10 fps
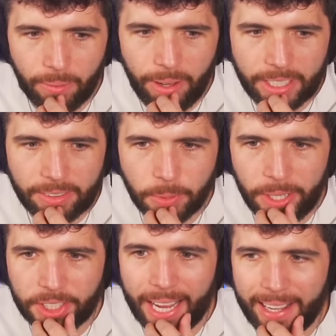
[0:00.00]
Why do
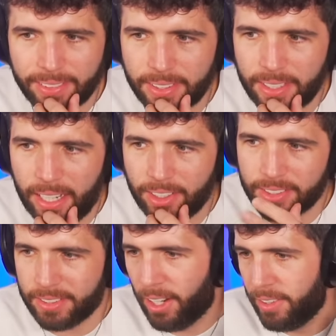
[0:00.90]
Twitch? I haven't. I
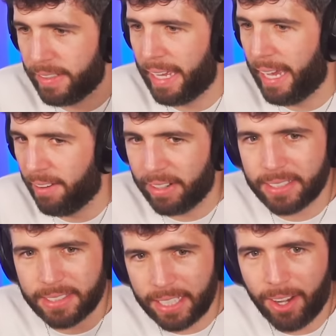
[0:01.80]
just, over there
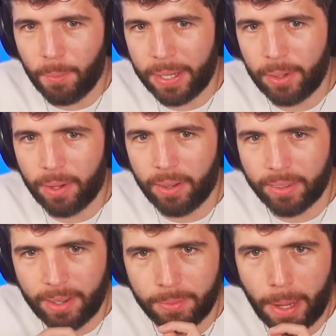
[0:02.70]
is the RP
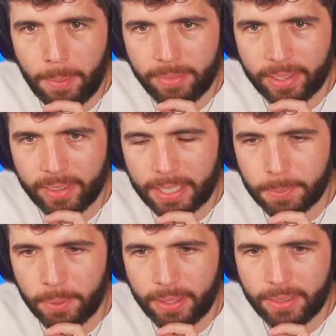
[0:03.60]
world, I feel, at
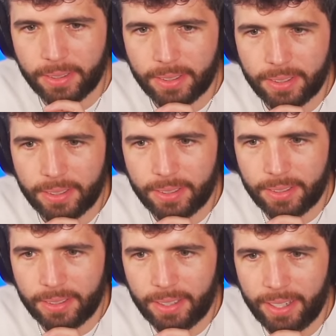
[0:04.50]
this point.
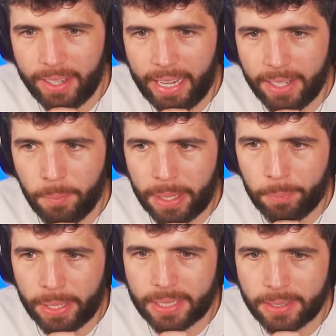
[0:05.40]
And the
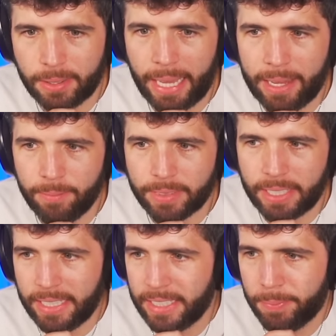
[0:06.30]
big games.
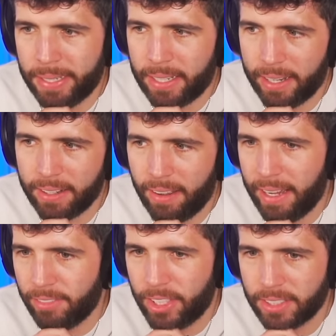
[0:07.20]
This is me going
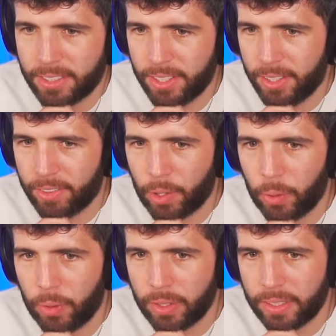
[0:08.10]
live just to
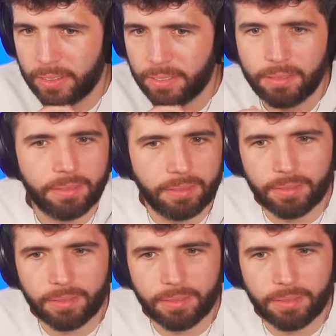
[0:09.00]
record and